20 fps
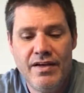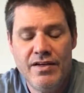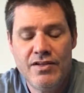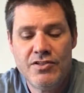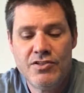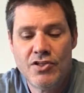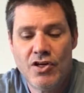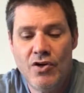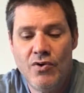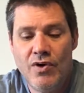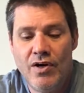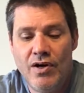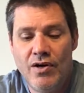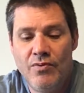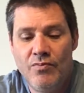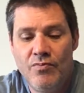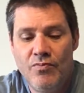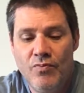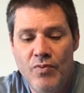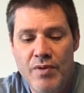
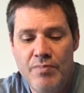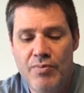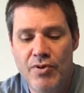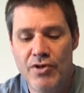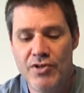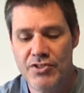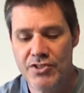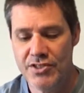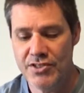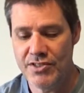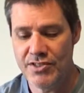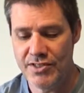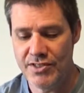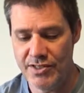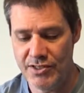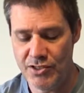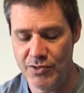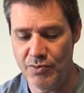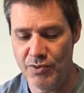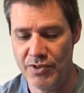So we purchased
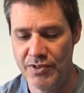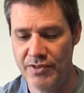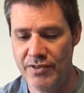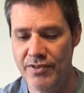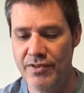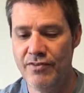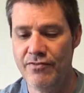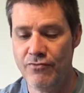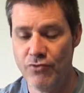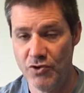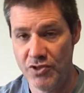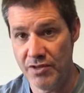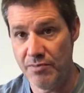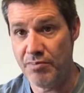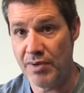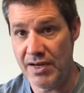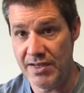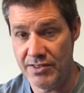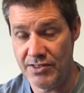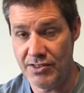this one for the
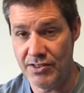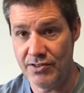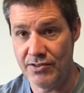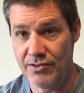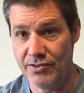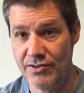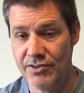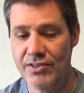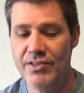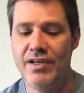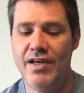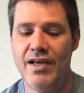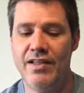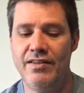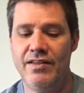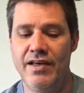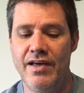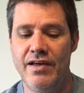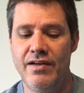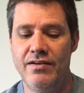bicycles, and
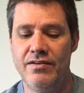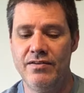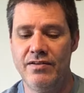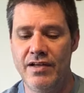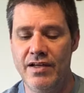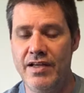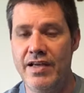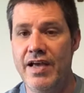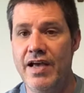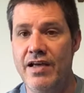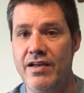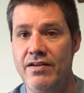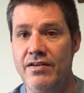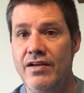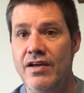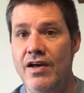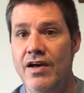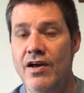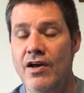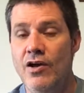then again,
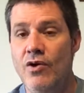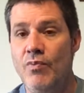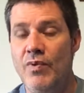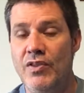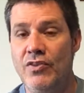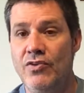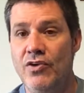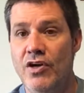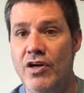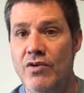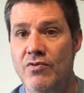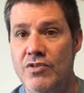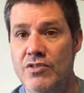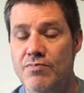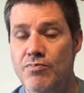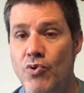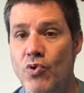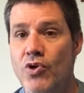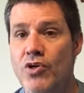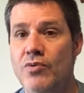we thought it was
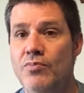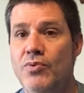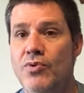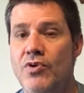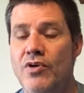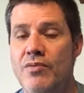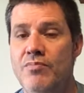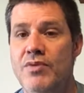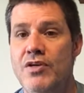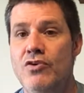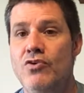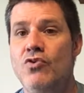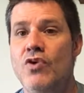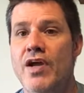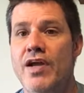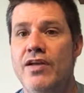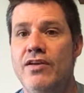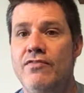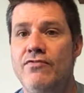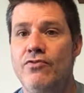portable and be
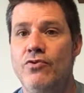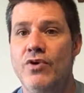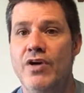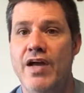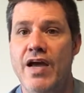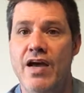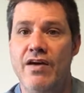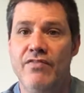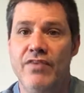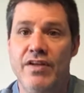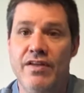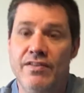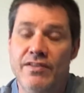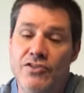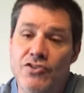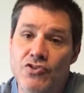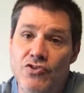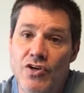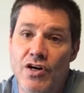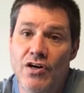great for having it in the
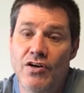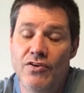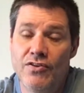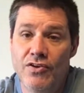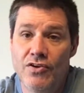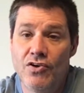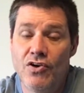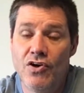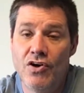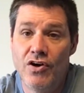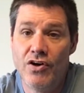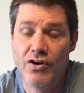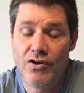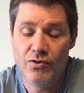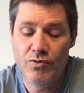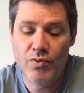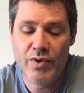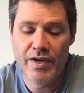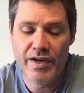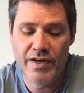truck or the car or
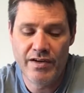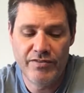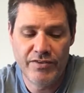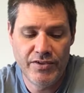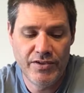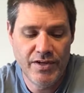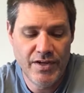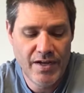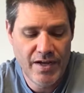whatever.